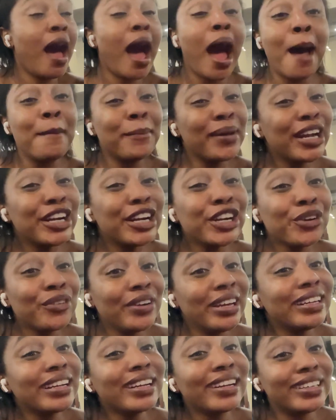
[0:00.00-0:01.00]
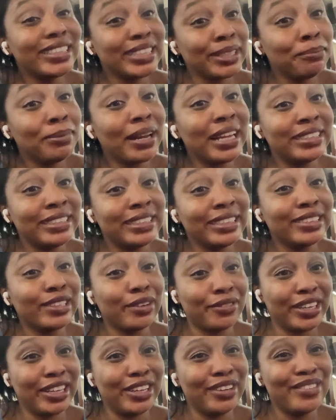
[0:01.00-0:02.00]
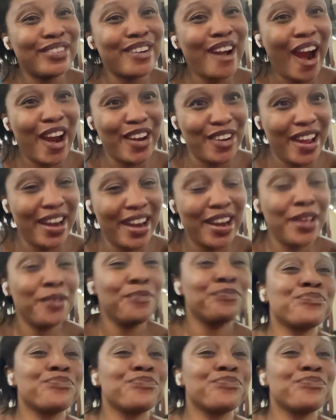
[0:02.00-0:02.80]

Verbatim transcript: I'm gonna decree and declare some blessings over you. Are you ready?